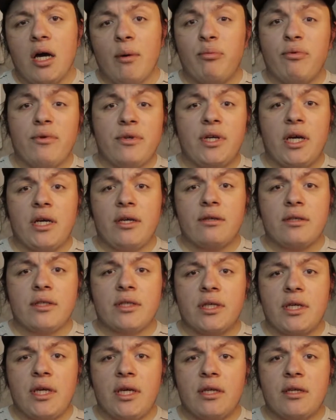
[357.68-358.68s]
protect your
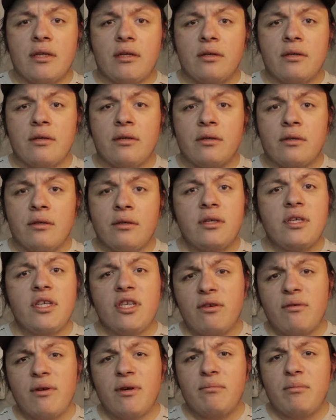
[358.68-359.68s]
skin. You
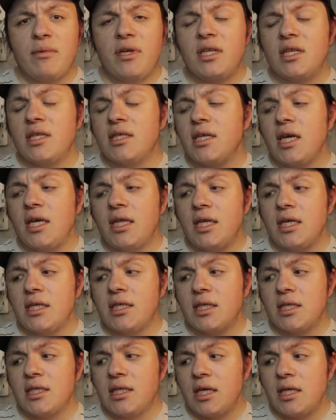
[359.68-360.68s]
know what I mean? It's like this.
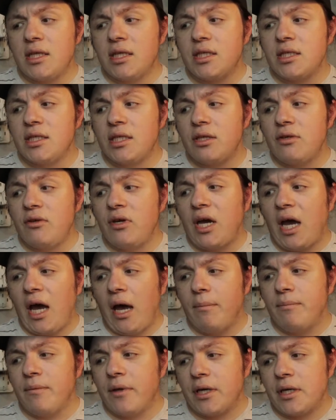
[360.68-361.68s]
It's like, let's say you
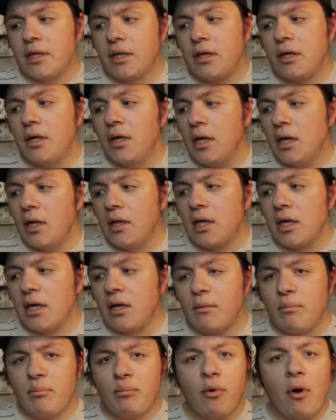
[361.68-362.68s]
have like
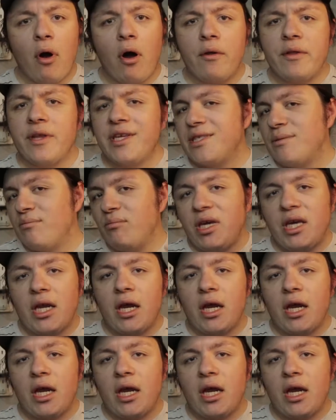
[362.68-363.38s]
a ball that's made